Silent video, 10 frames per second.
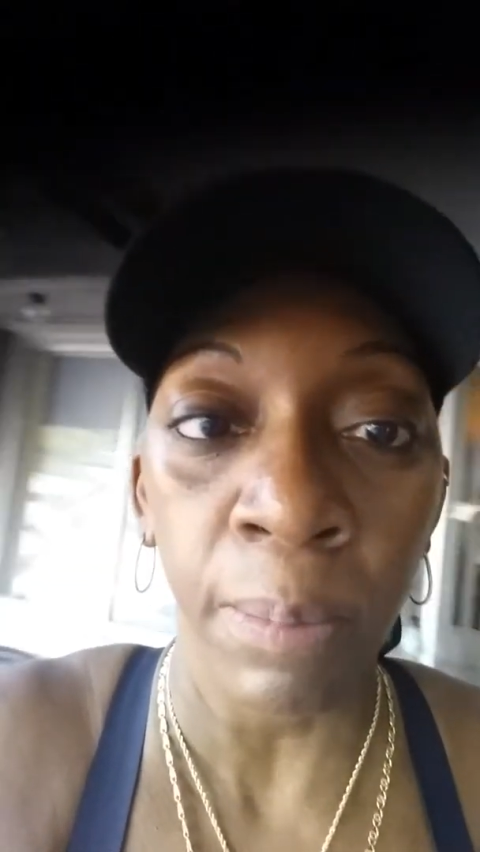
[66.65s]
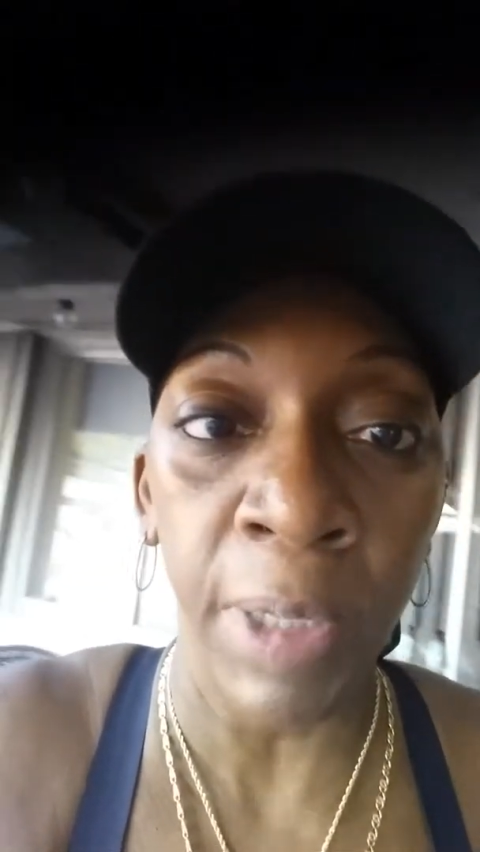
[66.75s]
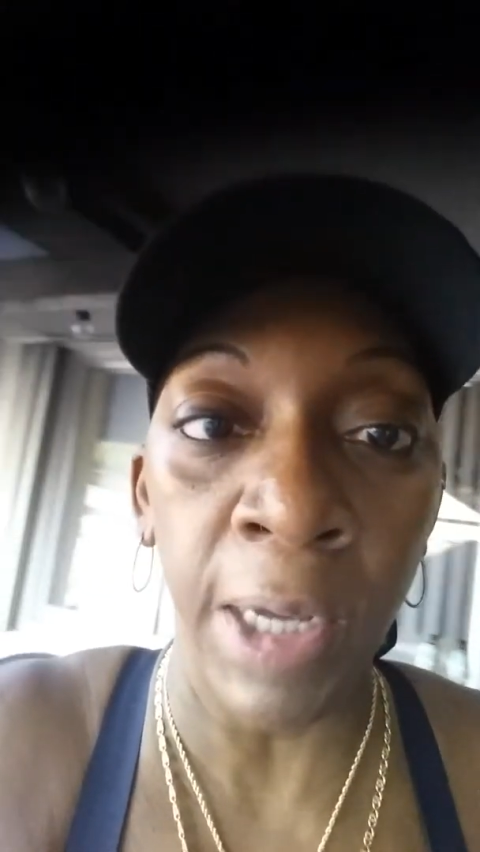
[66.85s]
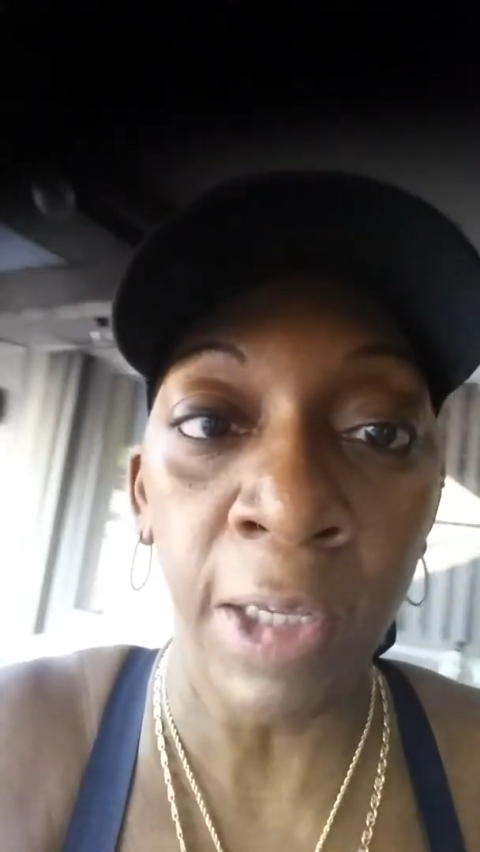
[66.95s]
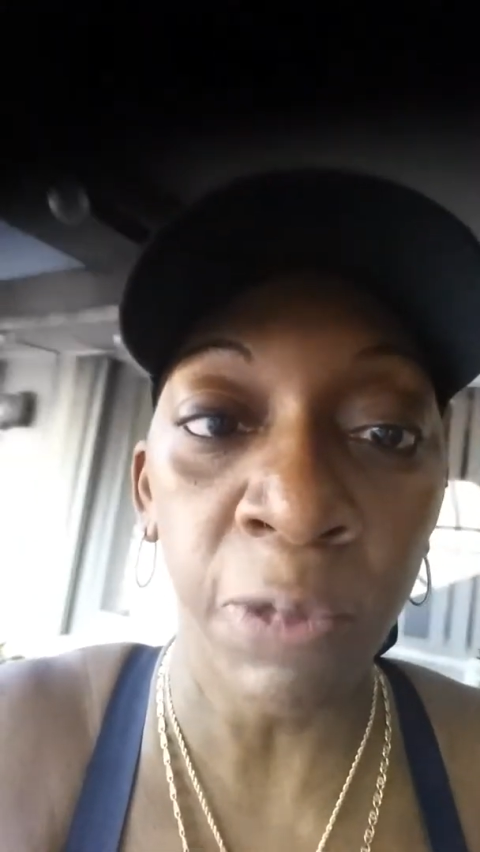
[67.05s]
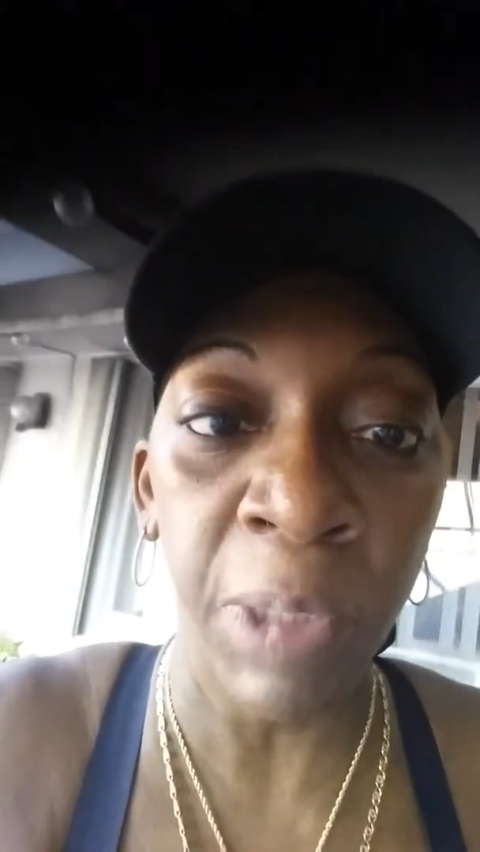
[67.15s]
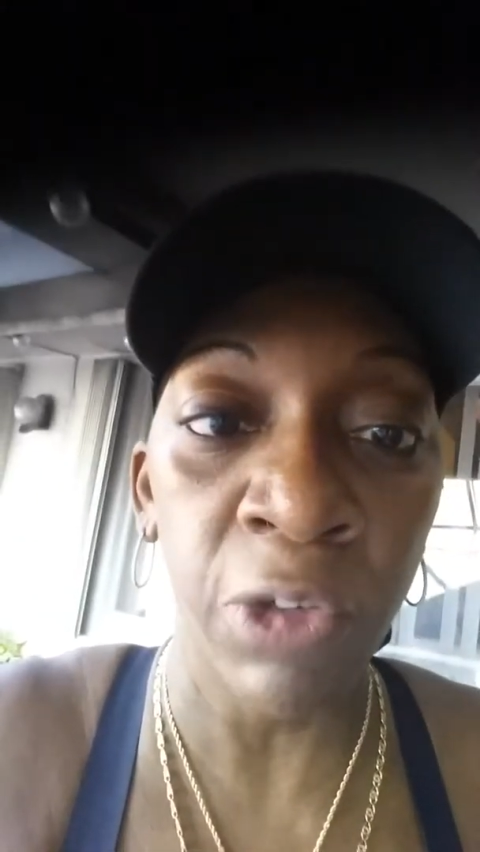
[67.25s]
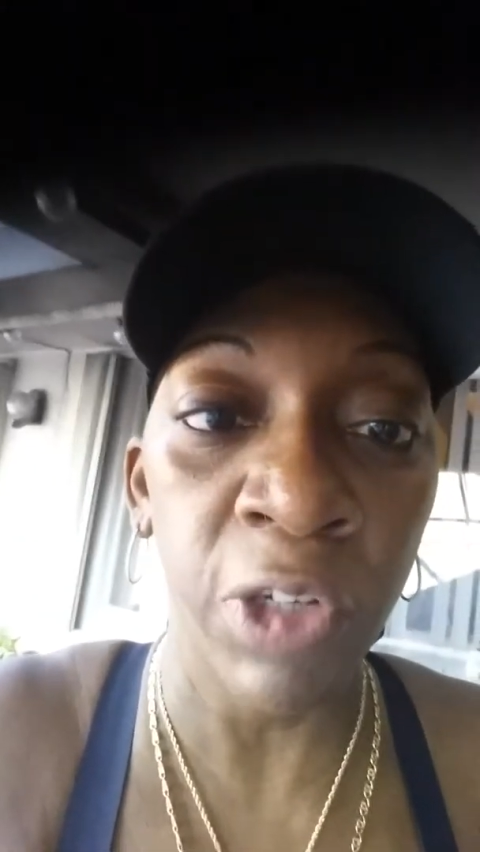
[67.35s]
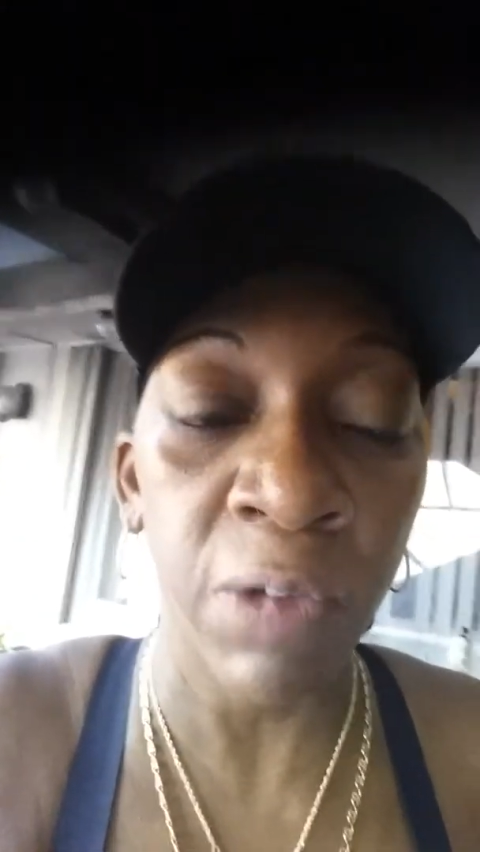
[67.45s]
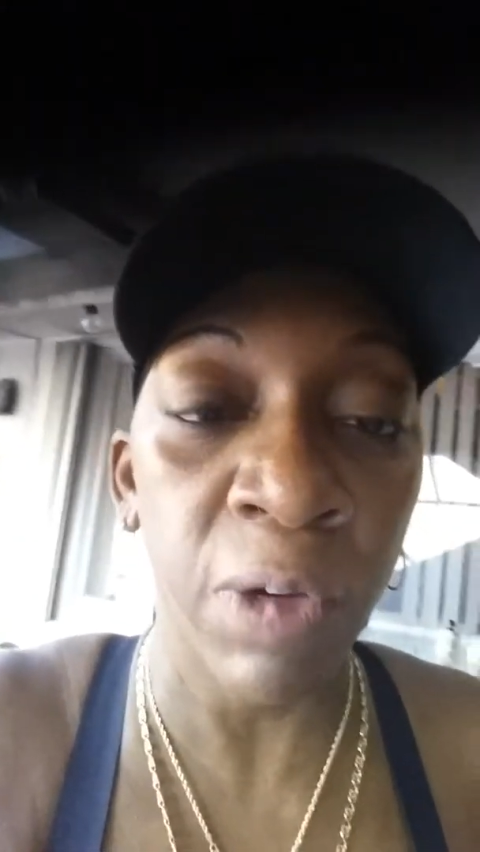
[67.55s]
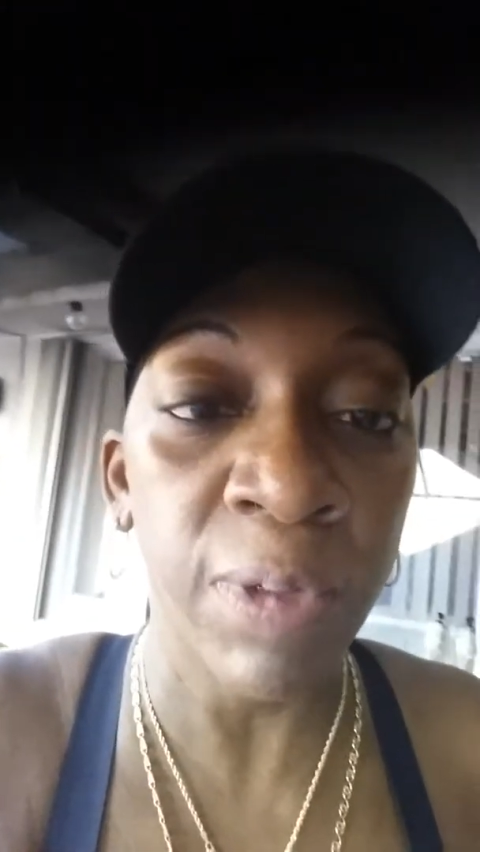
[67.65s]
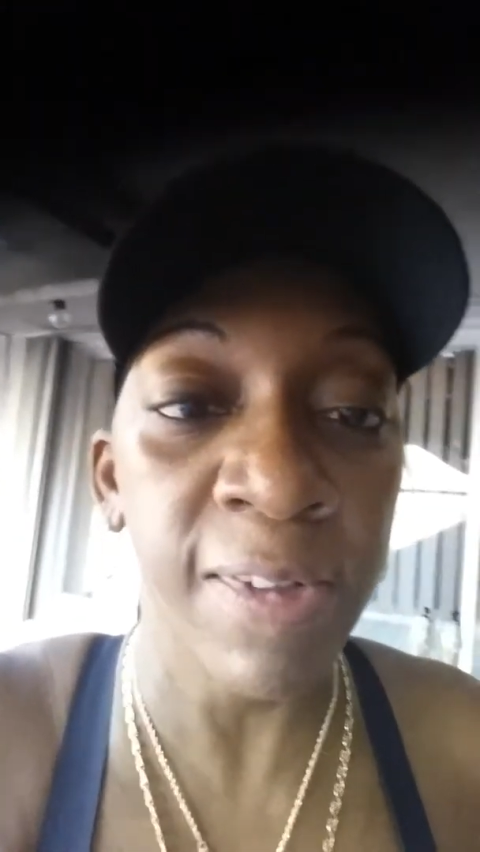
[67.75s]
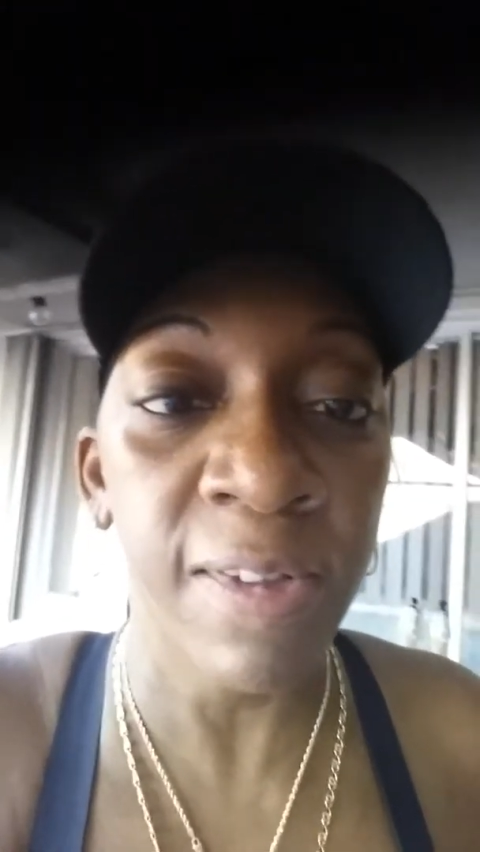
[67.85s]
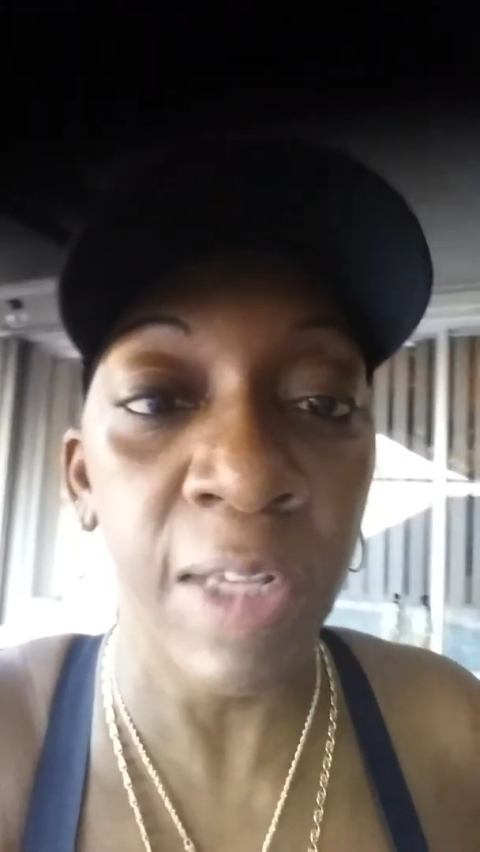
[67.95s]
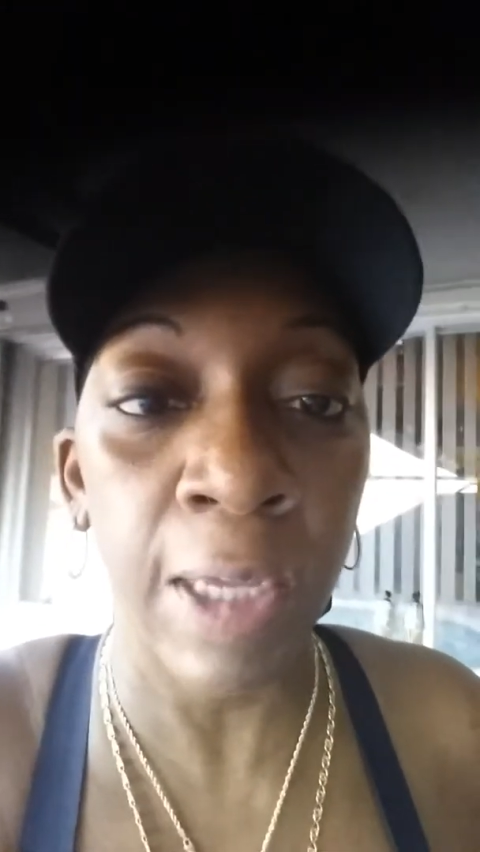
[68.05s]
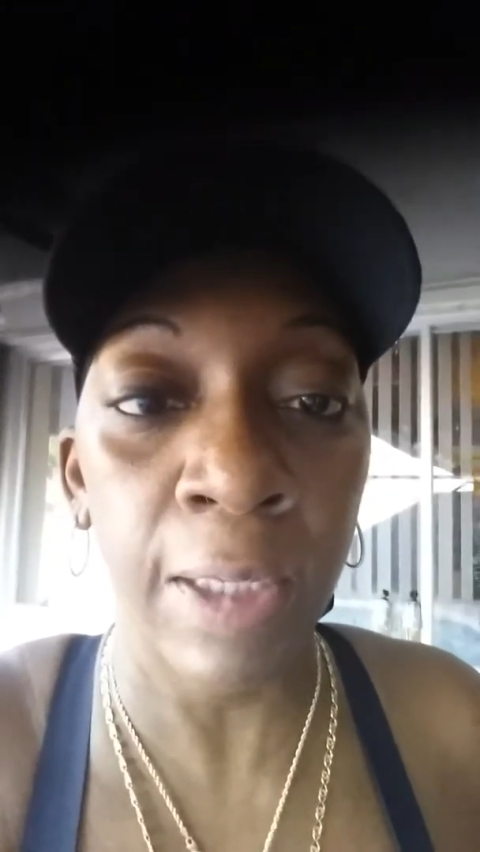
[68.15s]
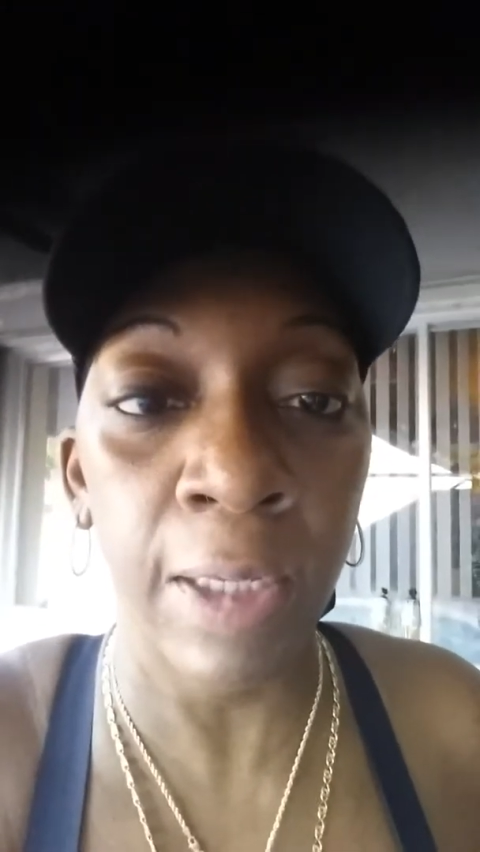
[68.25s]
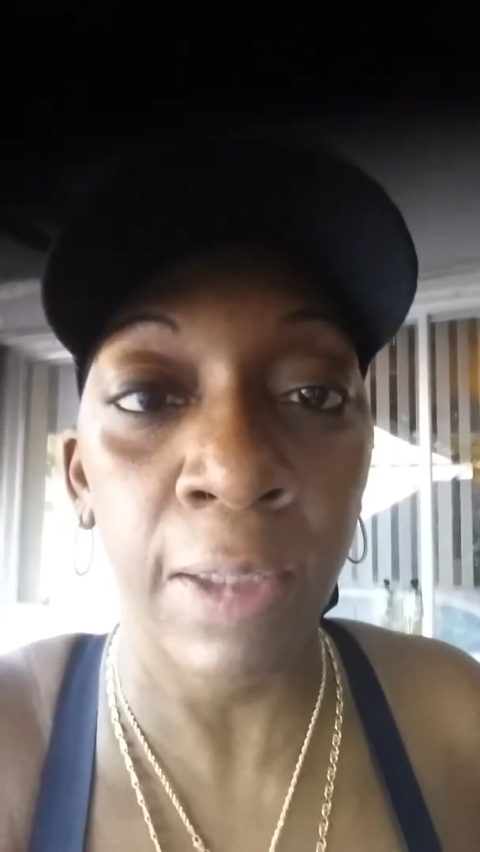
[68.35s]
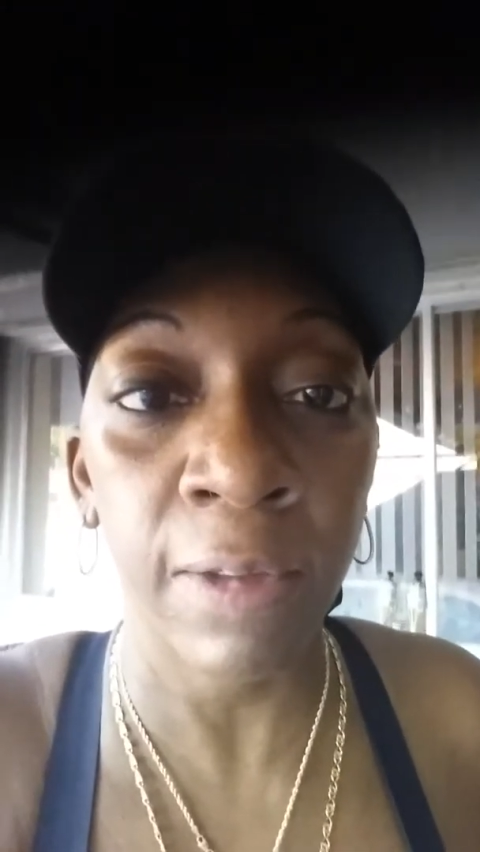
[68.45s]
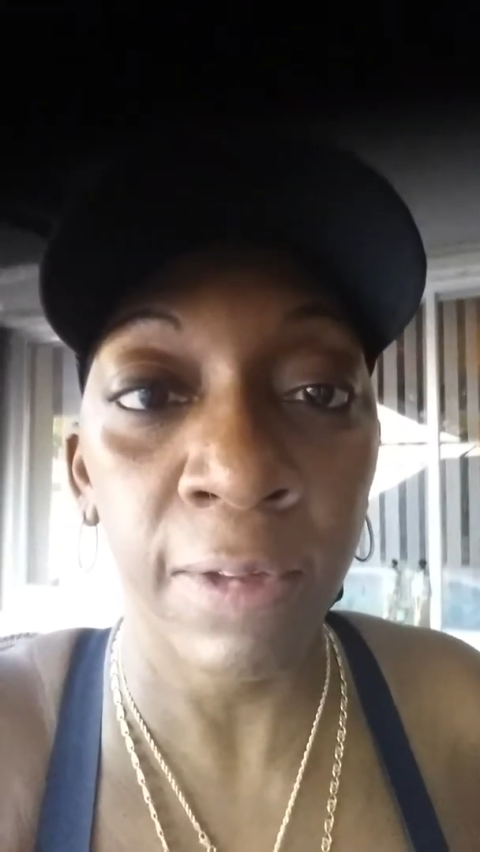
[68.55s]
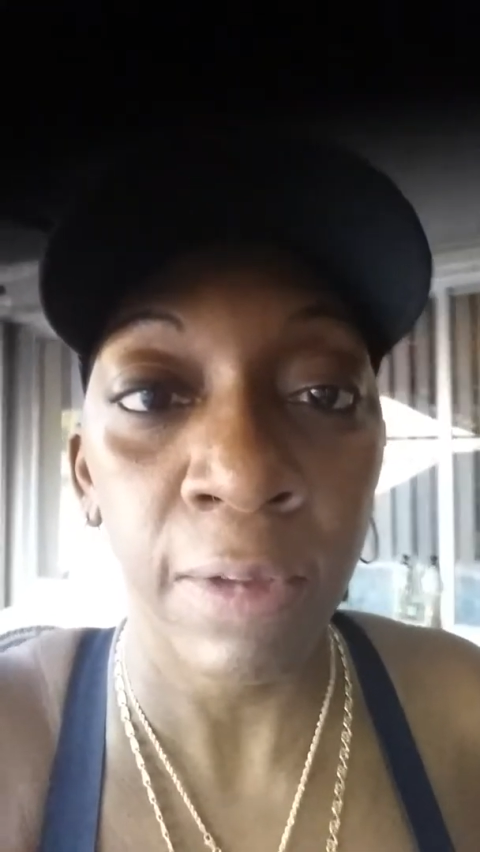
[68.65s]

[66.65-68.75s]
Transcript: by, I guess by January the 2nd,